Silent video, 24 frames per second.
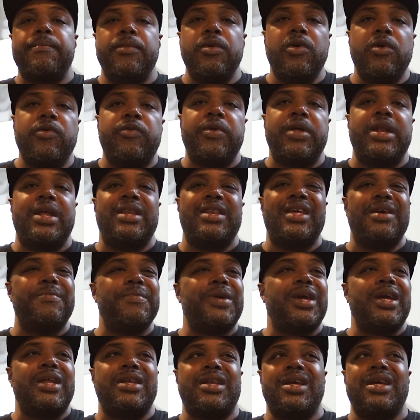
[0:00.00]
moving and them
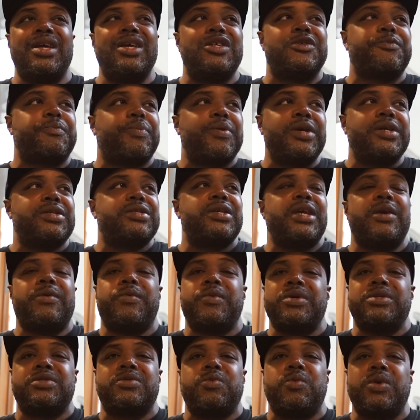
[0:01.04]
getting the East Precinct
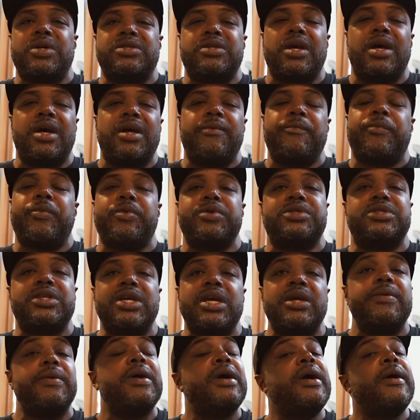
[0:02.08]
was
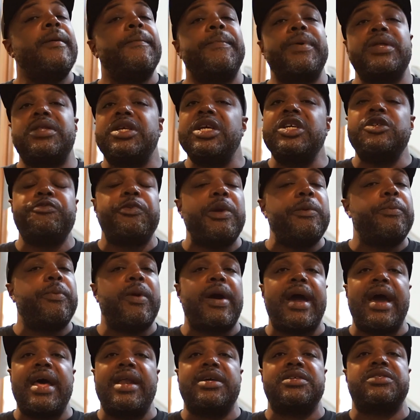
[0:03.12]
unforeseen. But these people
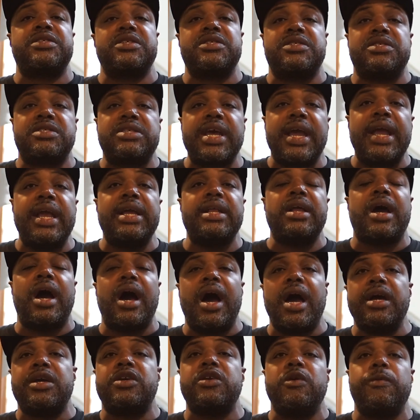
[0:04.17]
had a sustained
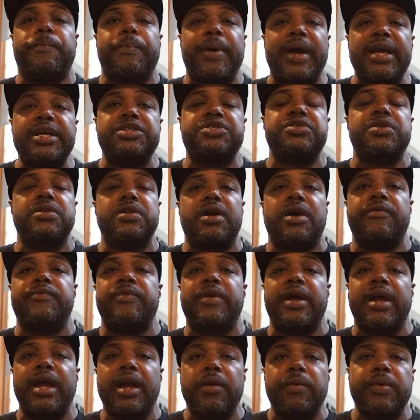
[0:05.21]
occupation of
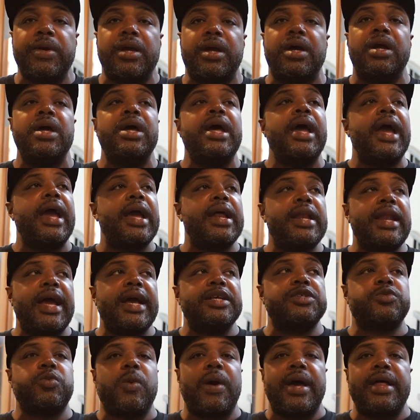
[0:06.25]
the area. And
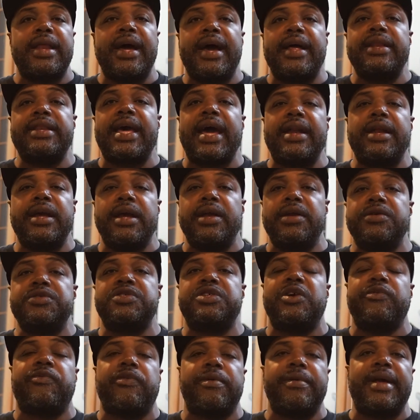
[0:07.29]
that's why that
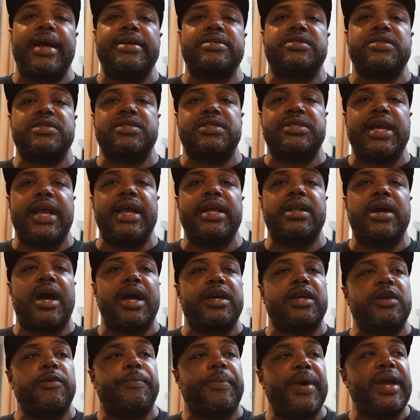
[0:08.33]
energy from that sustained
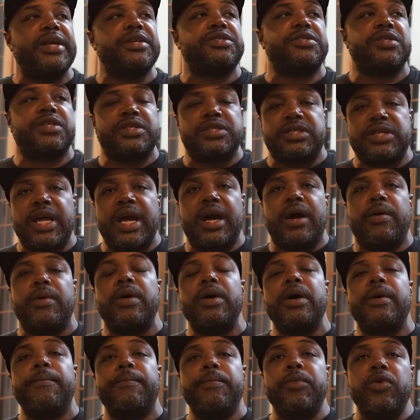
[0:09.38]
occupation is now
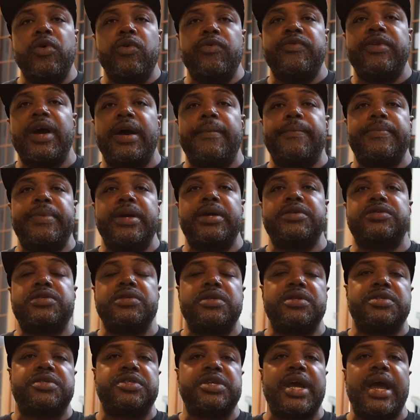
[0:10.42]
moved up there to
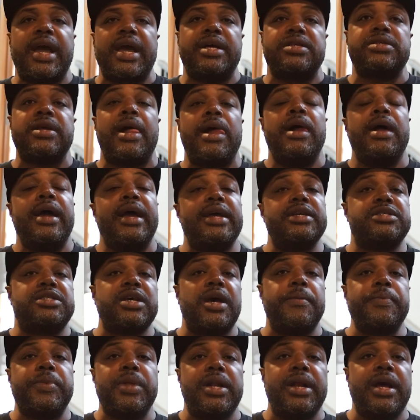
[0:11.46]
the Chaz. And
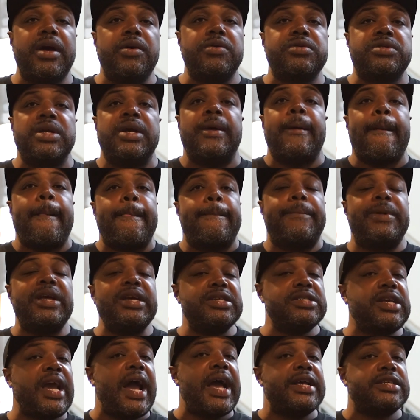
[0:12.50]
something else,
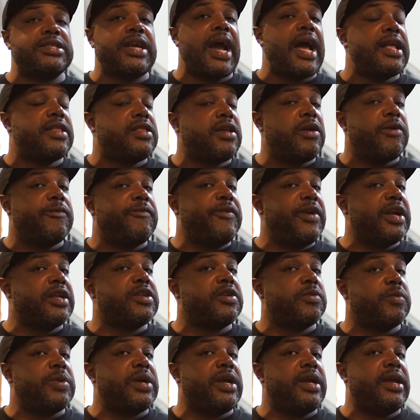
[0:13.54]
these guys got their
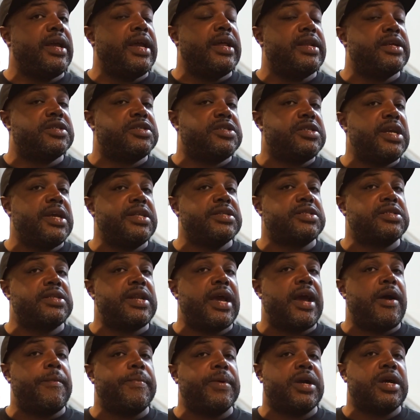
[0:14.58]
victory in a sense
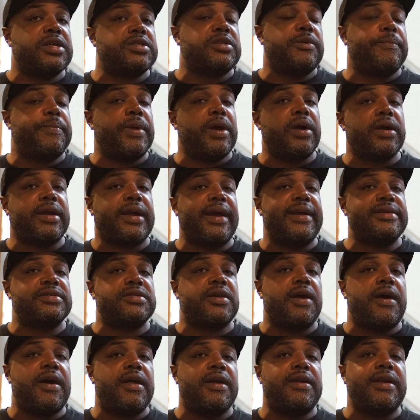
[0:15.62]
now because the barricade's
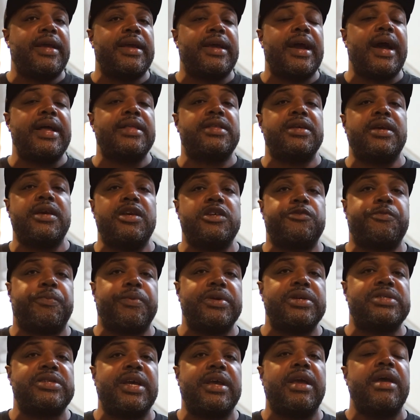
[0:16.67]
gone and they got the East
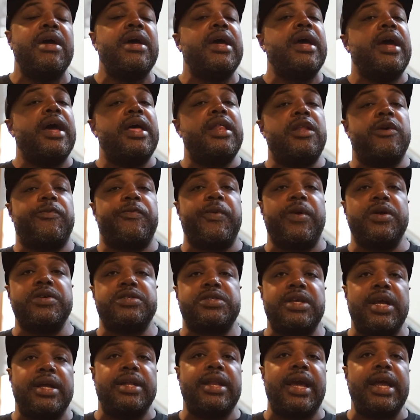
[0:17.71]
Precinct. And the
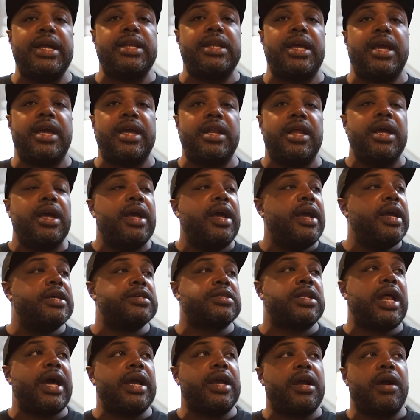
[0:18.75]
first thing they did
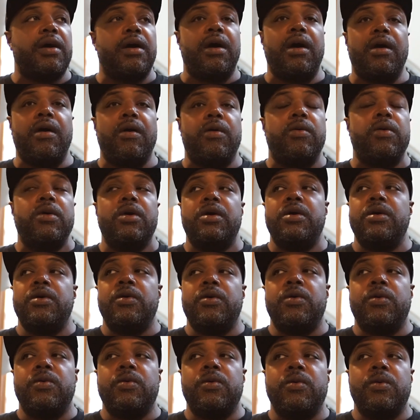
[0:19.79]
is like, oh,
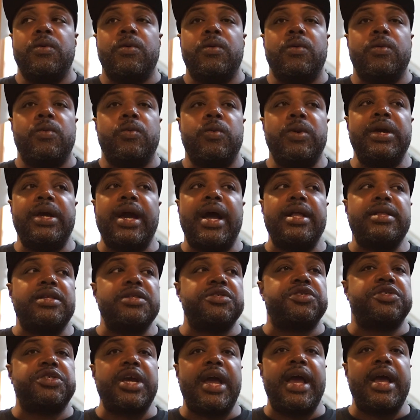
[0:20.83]
we got
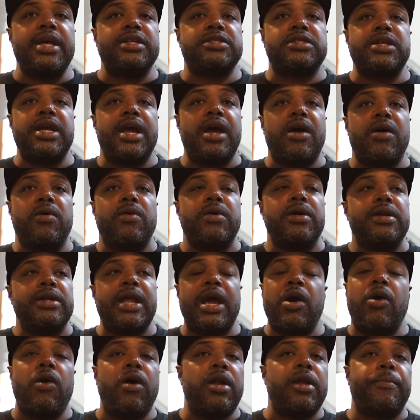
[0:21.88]
this Chaz now.
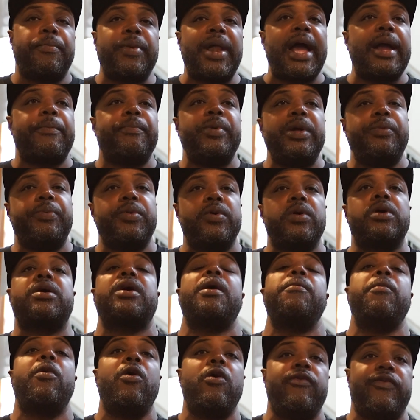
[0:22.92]
Now all the black people
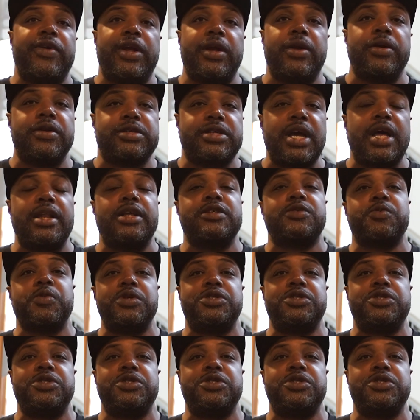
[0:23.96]
come over here and tell us